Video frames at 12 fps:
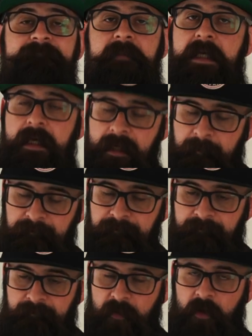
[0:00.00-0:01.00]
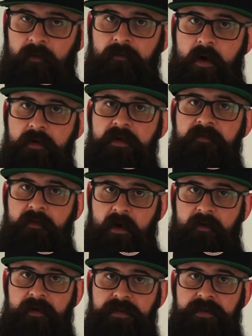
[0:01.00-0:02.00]
Yep,
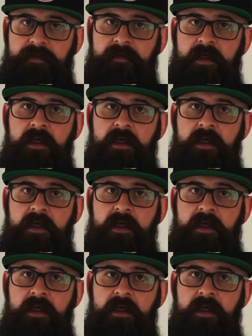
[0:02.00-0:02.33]
coronavirus.